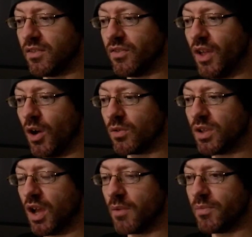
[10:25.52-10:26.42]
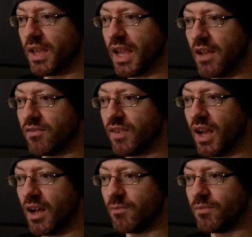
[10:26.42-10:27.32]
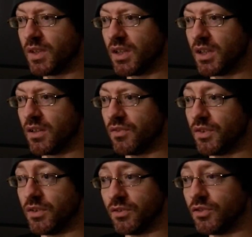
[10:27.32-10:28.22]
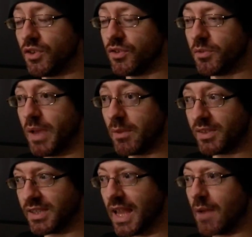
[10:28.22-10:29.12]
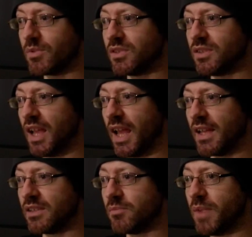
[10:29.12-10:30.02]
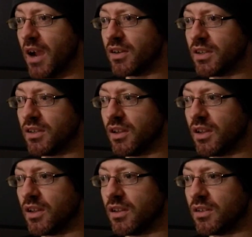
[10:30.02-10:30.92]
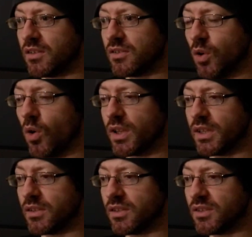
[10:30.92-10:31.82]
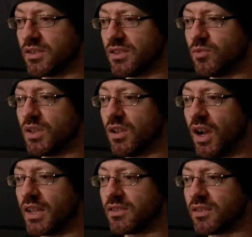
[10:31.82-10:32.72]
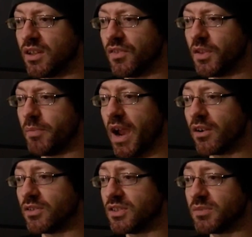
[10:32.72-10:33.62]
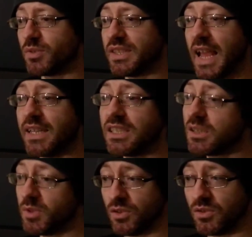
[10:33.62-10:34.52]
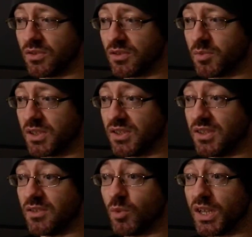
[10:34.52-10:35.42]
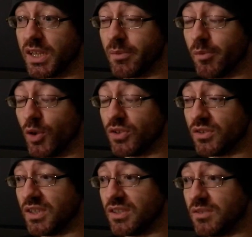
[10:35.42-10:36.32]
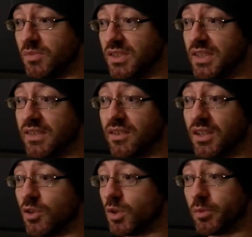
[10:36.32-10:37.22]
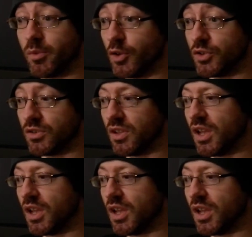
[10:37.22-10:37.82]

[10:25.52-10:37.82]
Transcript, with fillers: the whole time they have um, the, the the babysitter captain and Mariner talking because she's realized that Marin is just pretending to be useless because she doesn't want to get a promotion. And she admits, yes, I don't want a promotion.